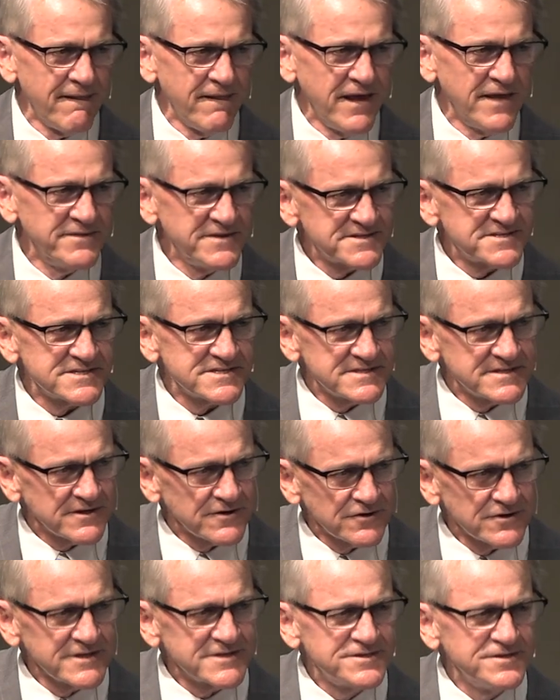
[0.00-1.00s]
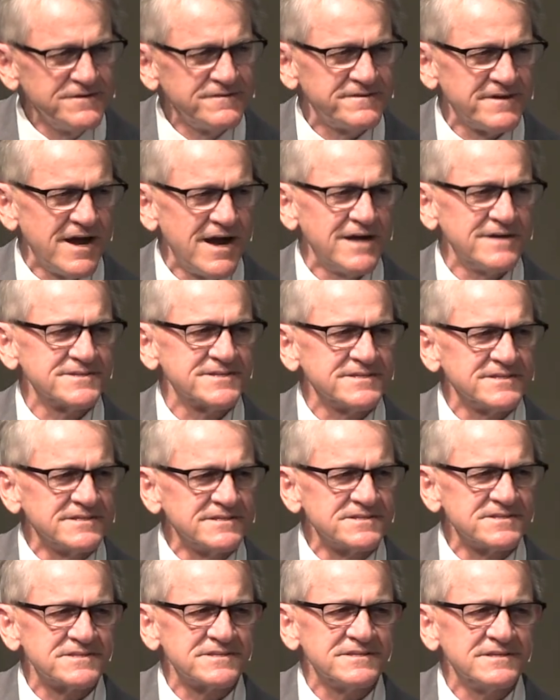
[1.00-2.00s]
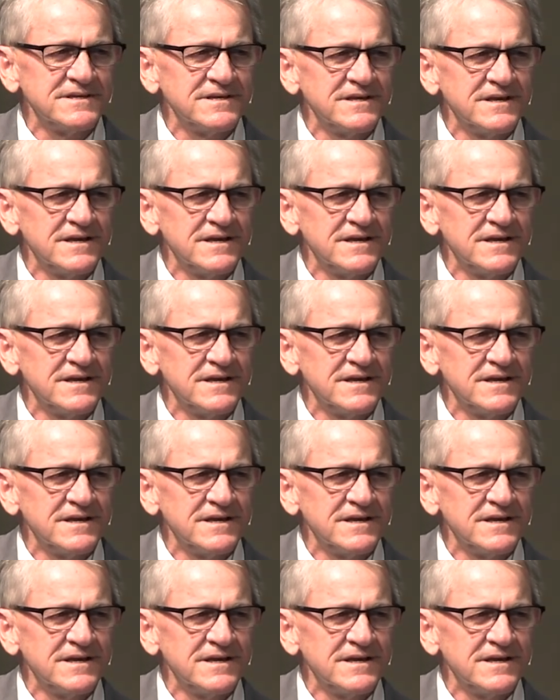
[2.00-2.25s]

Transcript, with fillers: And this is in the early 2000s.